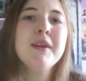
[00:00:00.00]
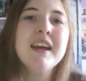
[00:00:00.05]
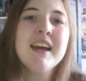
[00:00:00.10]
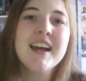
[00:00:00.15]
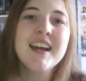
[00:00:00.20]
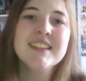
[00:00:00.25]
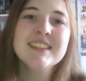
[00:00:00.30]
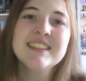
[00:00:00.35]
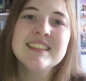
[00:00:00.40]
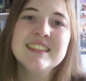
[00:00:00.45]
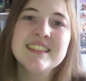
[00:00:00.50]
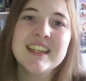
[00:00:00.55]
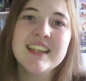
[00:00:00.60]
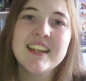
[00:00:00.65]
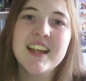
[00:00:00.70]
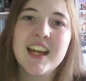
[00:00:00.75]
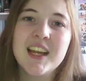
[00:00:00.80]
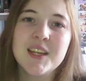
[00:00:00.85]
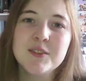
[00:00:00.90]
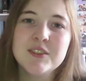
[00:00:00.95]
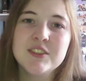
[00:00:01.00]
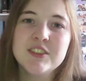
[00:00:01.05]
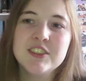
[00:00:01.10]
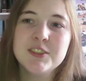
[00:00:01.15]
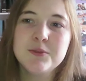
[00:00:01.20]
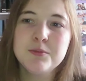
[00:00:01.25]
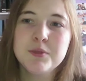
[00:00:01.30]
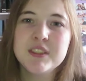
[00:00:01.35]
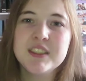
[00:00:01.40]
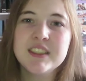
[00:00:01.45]
yeah, as I said, I was
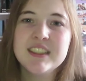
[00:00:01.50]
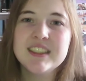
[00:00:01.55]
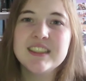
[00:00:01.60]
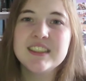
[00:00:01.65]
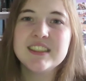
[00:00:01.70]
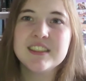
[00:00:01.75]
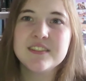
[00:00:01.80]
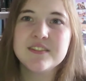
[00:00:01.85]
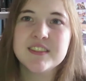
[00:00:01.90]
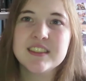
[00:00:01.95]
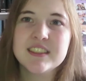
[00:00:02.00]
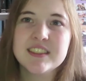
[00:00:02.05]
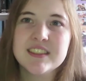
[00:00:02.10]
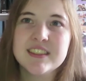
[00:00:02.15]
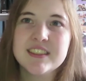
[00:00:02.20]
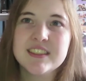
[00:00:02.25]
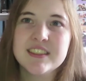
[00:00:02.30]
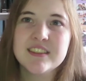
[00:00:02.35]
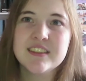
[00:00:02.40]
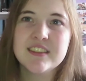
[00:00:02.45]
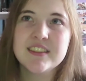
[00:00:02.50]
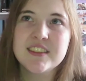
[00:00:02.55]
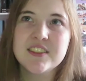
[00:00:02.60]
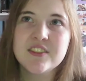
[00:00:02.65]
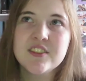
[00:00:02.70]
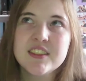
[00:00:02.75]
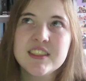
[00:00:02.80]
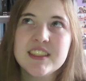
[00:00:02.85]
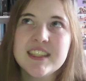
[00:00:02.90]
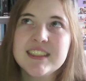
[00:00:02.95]
just pretty indifferent to this series. It's
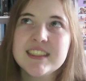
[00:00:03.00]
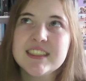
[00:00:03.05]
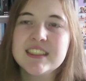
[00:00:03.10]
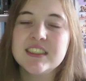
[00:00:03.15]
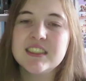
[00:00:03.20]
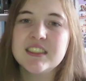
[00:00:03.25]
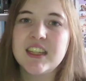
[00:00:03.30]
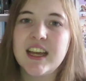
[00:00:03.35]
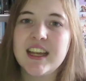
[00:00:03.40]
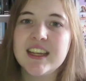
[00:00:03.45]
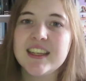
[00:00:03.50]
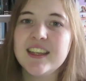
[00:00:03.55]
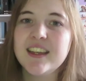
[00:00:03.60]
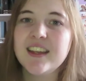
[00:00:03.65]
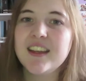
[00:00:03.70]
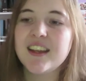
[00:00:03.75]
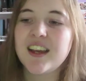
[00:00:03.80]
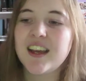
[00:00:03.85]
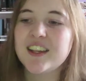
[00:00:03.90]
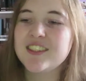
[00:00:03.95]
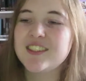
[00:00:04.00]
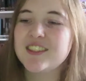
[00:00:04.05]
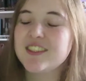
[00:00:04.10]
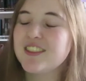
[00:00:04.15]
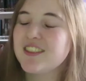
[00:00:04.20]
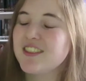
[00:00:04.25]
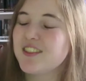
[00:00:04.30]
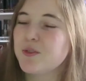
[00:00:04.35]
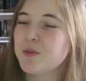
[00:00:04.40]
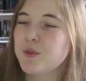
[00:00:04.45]
not that I didn't like it, I
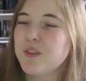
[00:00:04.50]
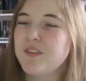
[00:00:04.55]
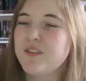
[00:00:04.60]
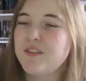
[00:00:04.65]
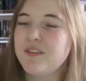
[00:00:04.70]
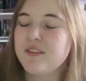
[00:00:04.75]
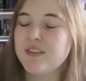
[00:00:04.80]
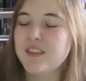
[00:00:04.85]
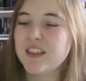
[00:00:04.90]
just sort of,